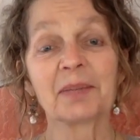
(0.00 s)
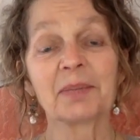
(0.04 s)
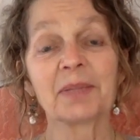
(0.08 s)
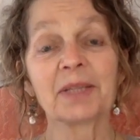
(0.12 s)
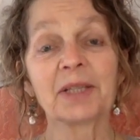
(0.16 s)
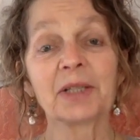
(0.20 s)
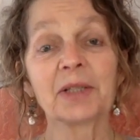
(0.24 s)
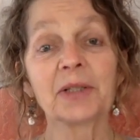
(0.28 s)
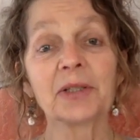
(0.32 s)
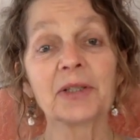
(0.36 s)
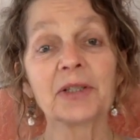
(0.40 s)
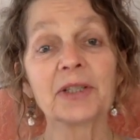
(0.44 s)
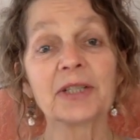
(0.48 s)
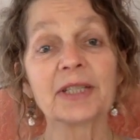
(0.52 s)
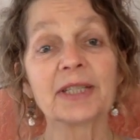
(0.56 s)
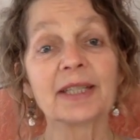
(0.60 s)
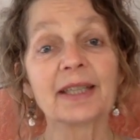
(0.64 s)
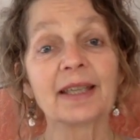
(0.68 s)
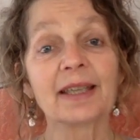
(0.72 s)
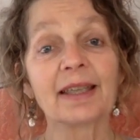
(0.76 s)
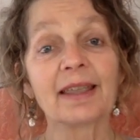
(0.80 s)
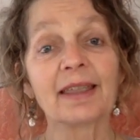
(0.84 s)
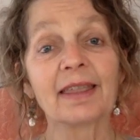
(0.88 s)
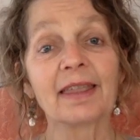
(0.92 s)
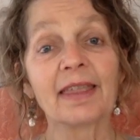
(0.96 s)
because
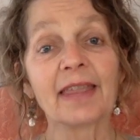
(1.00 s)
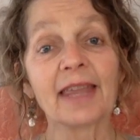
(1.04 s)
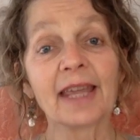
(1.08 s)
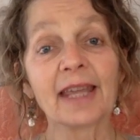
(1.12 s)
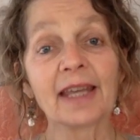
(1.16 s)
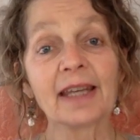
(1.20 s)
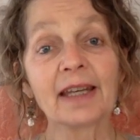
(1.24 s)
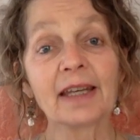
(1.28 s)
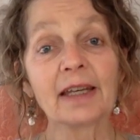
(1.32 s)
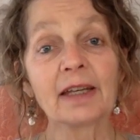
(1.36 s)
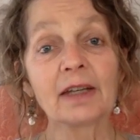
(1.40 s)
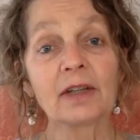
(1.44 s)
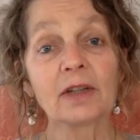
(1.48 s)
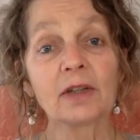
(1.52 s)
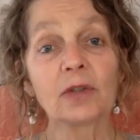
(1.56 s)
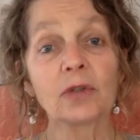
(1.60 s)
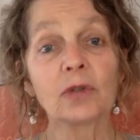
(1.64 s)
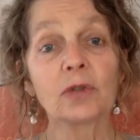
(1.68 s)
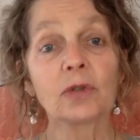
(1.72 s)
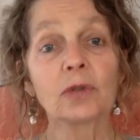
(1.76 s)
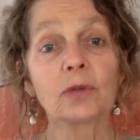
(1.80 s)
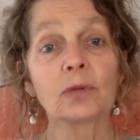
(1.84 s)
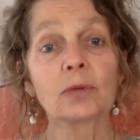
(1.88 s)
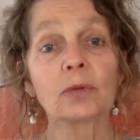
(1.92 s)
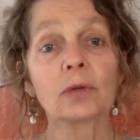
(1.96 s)
then
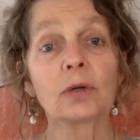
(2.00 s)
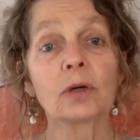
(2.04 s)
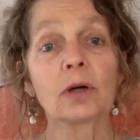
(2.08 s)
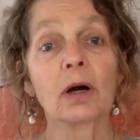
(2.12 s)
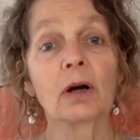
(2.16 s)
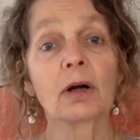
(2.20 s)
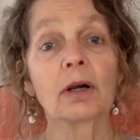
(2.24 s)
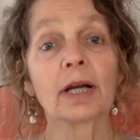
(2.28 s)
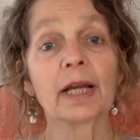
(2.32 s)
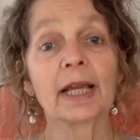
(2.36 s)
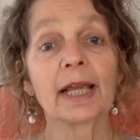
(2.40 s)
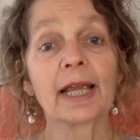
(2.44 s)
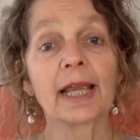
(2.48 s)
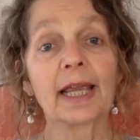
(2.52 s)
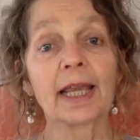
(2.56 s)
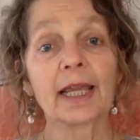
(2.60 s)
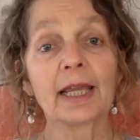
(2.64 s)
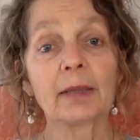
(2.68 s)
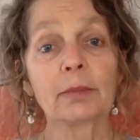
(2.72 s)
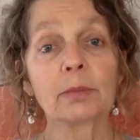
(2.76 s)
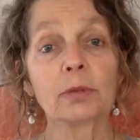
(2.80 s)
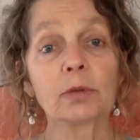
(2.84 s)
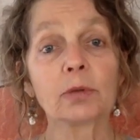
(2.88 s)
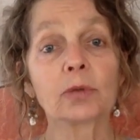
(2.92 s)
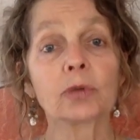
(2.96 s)
you are
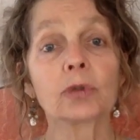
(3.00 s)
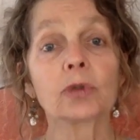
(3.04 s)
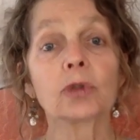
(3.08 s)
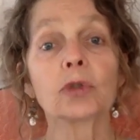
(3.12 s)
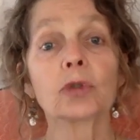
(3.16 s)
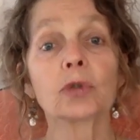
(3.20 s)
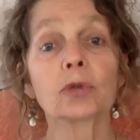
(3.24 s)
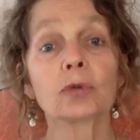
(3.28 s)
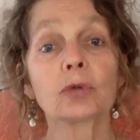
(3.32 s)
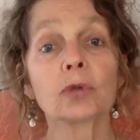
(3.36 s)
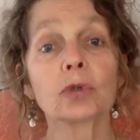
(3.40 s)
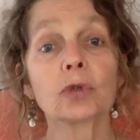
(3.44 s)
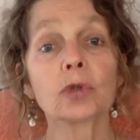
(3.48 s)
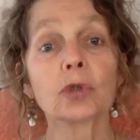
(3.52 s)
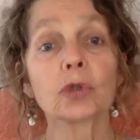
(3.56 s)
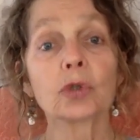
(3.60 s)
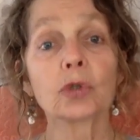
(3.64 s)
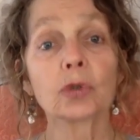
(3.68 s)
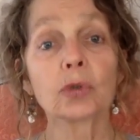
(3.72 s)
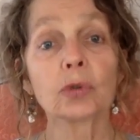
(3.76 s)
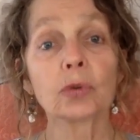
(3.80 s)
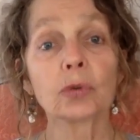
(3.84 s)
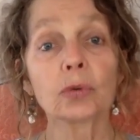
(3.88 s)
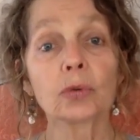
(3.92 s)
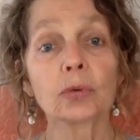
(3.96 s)
able to
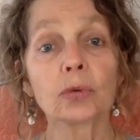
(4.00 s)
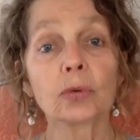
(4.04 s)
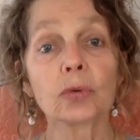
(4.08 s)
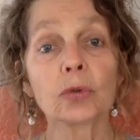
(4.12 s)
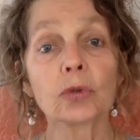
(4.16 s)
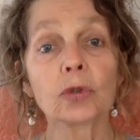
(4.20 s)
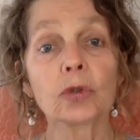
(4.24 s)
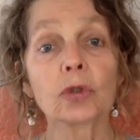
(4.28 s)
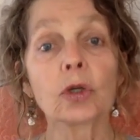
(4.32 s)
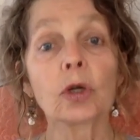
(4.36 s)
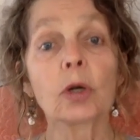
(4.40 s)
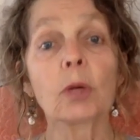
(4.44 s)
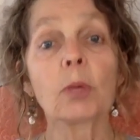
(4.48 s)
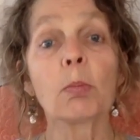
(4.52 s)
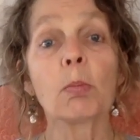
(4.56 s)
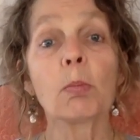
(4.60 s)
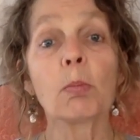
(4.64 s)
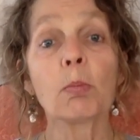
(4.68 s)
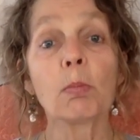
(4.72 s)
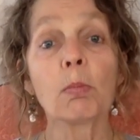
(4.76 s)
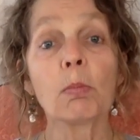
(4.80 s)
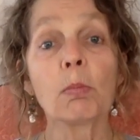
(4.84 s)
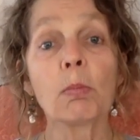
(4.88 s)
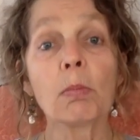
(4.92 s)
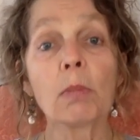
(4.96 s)
choose
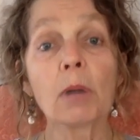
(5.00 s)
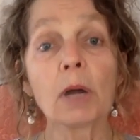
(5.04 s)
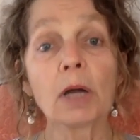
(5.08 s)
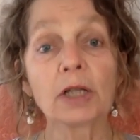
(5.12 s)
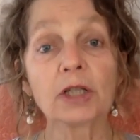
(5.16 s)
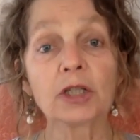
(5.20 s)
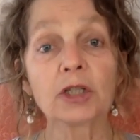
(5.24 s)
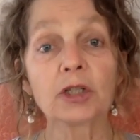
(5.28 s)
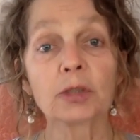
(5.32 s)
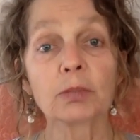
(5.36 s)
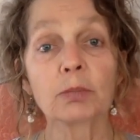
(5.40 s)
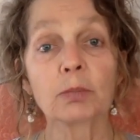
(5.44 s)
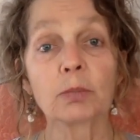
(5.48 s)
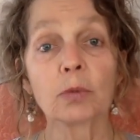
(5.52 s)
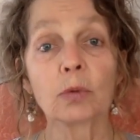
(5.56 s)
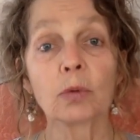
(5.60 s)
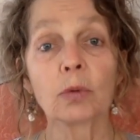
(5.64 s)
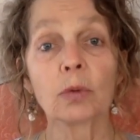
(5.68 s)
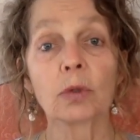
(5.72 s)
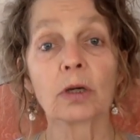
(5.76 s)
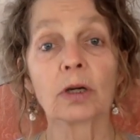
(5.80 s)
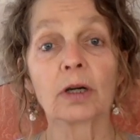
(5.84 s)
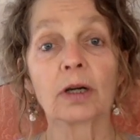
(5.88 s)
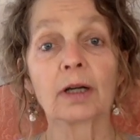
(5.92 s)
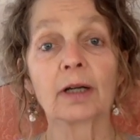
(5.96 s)
much
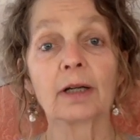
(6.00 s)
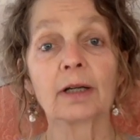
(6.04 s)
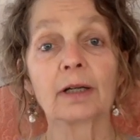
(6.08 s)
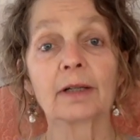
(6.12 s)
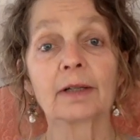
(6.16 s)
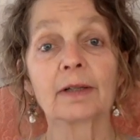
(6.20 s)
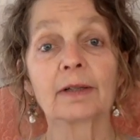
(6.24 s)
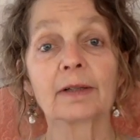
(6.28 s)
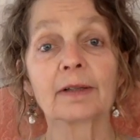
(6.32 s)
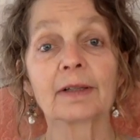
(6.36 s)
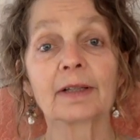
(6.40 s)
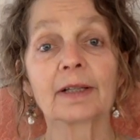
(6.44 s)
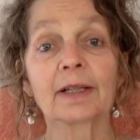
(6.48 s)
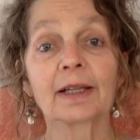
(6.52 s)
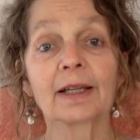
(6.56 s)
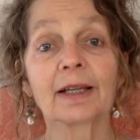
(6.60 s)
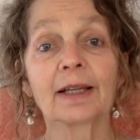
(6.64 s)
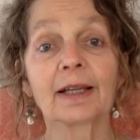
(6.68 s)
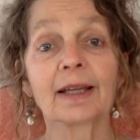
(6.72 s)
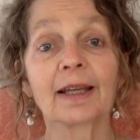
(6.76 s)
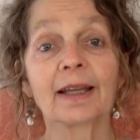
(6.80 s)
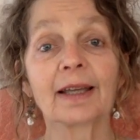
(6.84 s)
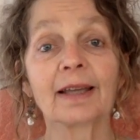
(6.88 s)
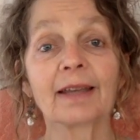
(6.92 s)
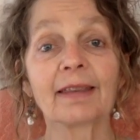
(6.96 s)
more
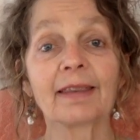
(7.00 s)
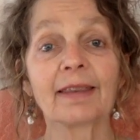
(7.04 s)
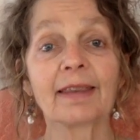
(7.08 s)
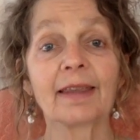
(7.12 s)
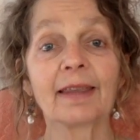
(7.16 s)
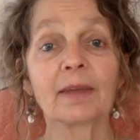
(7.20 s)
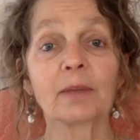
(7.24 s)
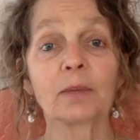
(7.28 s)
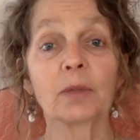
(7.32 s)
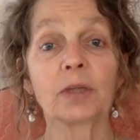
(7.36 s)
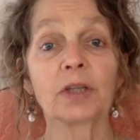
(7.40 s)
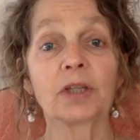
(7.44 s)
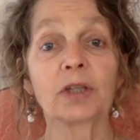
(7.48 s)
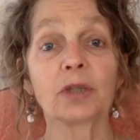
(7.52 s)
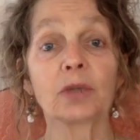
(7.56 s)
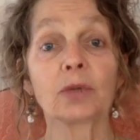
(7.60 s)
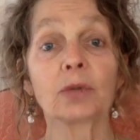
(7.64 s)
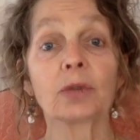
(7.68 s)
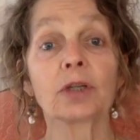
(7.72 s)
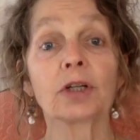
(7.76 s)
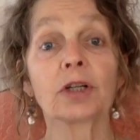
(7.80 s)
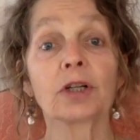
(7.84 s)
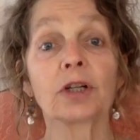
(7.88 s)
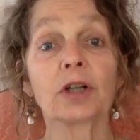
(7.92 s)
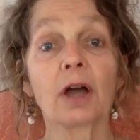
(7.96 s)
than when you
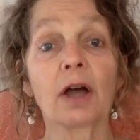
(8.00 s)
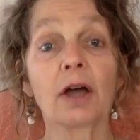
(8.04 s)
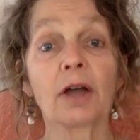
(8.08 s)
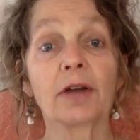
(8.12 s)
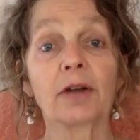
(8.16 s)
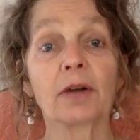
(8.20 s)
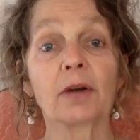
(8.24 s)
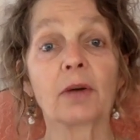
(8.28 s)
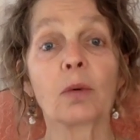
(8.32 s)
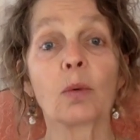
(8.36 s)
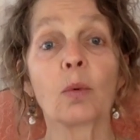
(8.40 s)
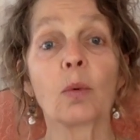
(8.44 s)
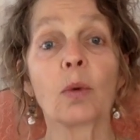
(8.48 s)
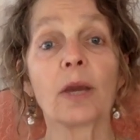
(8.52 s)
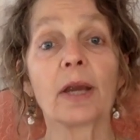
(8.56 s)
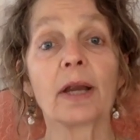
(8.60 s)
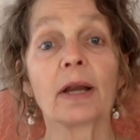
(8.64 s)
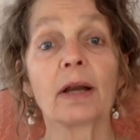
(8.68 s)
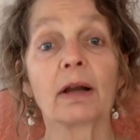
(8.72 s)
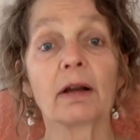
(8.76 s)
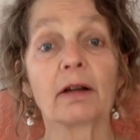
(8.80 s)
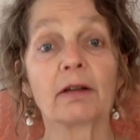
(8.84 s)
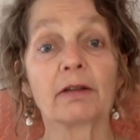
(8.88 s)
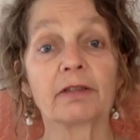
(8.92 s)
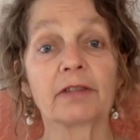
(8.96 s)
are not
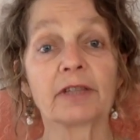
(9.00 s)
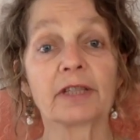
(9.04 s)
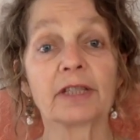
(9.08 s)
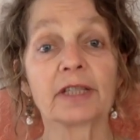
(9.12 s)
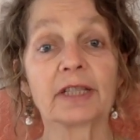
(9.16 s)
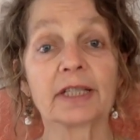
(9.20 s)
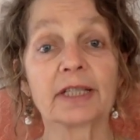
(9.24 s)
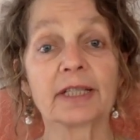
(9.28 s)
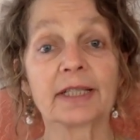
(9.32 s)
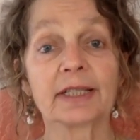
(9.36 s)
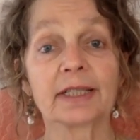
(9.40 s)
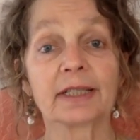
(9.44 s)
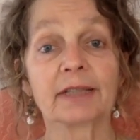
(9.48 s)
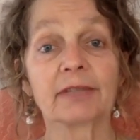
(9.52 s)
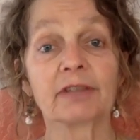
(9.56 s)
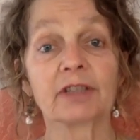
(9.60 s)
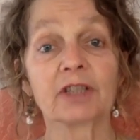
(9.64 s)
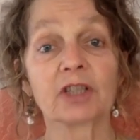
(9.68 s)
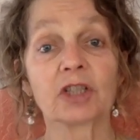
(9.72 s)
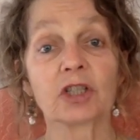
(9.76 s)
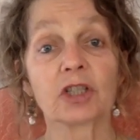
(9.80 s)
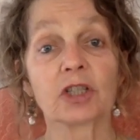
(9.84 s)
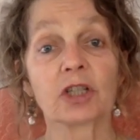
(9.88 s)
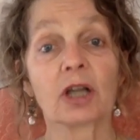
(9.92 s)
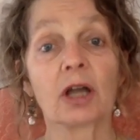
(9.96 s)
aware of this, if
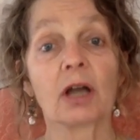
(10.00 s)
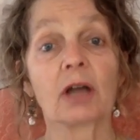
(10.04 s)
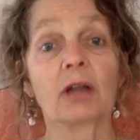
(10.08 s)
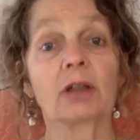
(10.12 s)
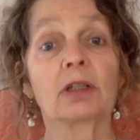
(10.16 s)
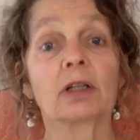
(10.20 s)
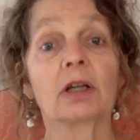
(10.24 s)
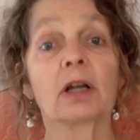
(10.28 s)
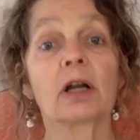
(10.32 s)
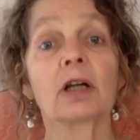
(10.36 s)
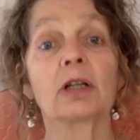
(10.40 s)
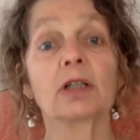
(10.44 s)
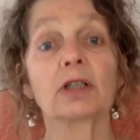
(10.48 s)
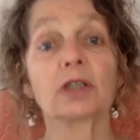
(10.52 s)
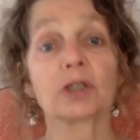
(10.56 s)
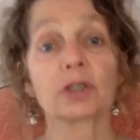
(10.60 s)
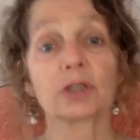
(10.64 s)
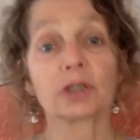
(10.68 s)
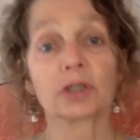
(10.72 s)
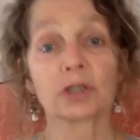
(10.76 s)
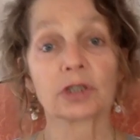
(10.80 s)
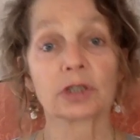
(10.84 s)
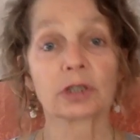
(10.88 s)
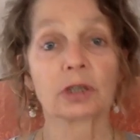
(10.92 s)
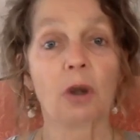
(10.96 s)
it's an
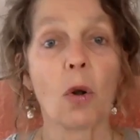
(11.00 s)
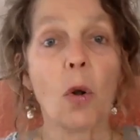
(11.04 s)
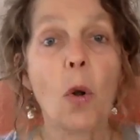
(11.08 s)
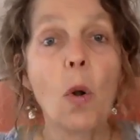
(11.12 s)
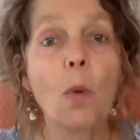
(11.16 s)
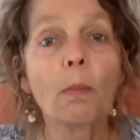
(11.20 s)
unconscious.